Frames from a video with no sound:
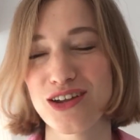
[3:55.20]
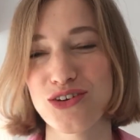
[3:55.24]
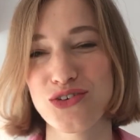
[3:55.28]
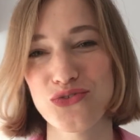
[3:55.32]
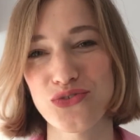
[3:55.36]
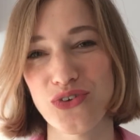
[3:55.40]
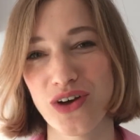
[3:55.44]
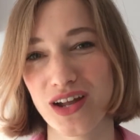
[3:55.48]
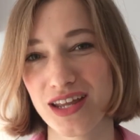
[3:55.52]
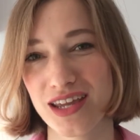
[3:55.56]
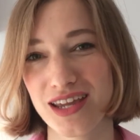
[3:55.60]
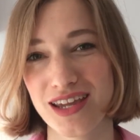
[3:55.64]
a
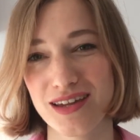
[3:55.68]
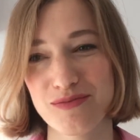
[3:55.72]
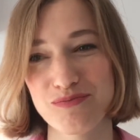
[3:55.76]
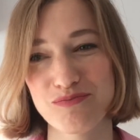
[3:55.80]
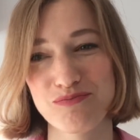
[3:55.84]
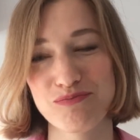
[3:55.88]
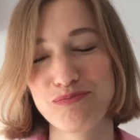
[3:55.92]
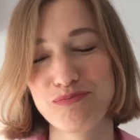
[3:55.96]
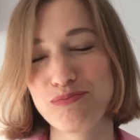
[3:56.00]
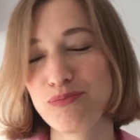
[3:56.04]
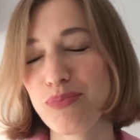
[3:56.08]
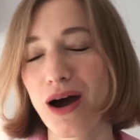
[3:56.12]
funny
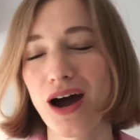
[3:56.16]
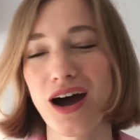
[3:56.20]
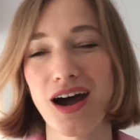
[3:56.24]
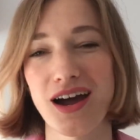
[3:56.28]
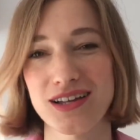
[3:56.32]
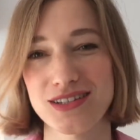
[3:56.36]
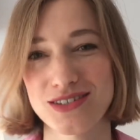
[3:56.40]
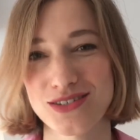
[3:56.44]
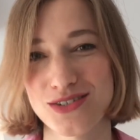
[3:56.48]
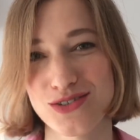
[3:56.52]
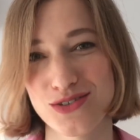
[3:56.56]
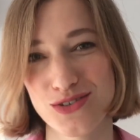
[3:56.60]

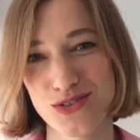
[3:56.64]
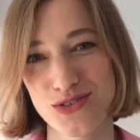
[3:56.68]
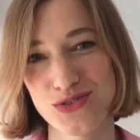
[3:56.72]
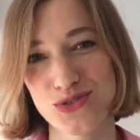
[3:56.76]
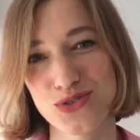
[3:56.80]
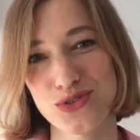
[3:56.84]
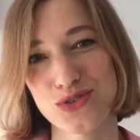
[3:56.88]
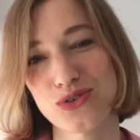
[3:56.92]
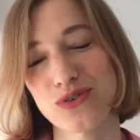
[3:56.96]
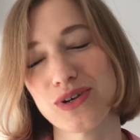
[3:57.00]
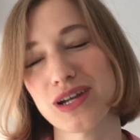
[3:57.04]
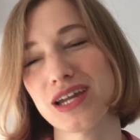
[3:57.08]
part to the
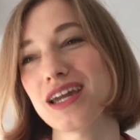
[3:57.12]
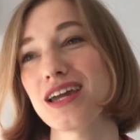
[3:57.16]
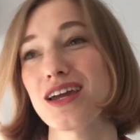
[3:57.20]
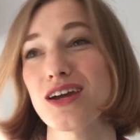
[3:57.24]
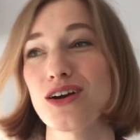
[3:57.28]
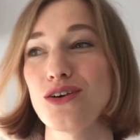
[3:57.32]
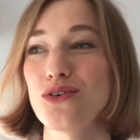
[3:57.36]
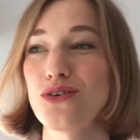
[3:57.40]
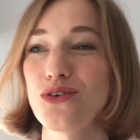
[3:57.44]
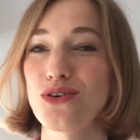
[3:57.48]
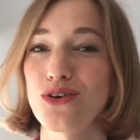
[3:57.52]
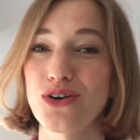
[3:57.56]
story,
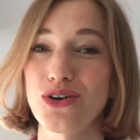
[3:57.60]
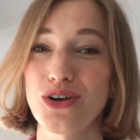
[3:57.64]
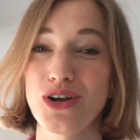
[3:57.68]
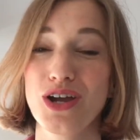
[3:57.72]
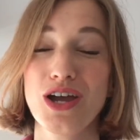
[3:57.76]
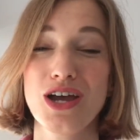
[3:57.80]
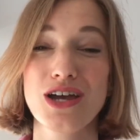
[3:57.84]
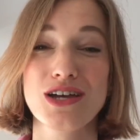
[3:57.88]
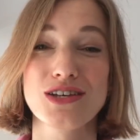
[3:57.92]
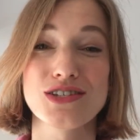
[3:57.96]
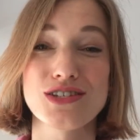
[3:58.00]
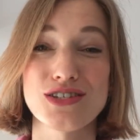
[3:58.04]
or
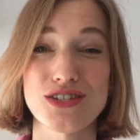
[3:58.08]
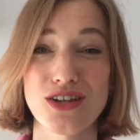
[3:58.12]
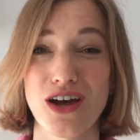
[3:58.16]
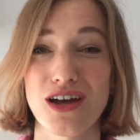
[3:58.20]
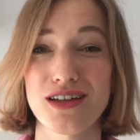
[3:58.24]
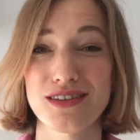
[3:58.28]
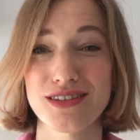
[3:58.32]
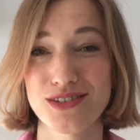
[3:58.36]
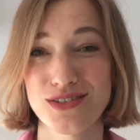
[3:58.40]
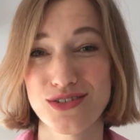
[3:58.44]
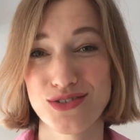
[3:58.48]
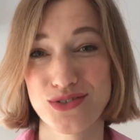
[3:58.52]

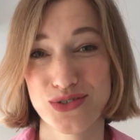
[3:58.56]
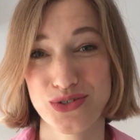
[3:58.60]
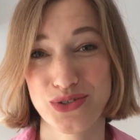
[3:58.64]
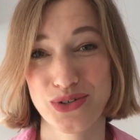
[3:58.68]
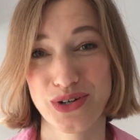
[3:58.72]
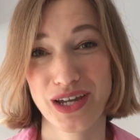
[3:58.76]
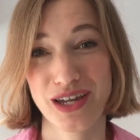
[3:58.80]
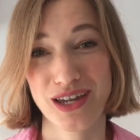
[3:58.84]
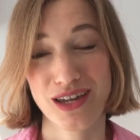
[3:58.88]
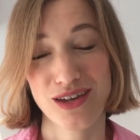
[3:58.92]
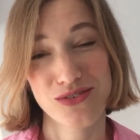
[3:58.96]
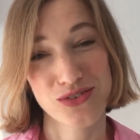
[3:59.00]
start the
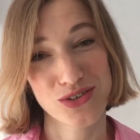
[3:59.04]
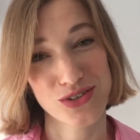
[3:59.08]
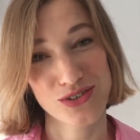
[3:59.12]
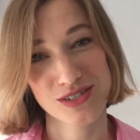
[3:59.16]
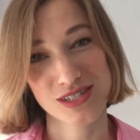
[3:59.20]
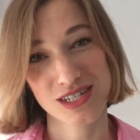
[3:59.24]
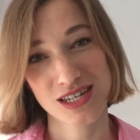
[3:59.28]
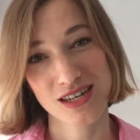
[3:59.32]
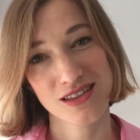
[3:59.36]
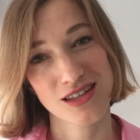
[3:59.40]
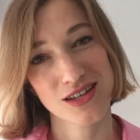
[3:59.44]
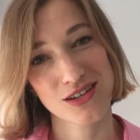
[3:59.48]
story if you
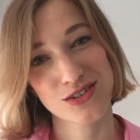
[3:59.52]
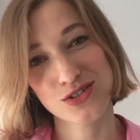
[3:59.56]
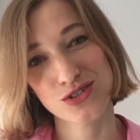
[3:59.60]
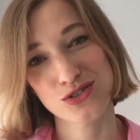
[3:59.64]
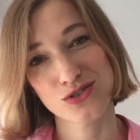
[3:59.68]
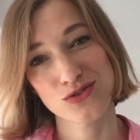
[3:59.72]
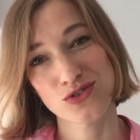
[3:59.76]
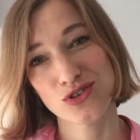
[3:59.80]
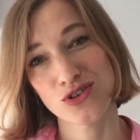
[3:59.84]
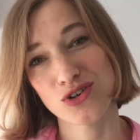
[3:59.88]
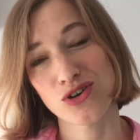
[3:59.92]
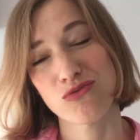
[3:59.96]
see that
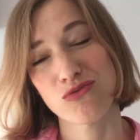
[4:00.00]
children are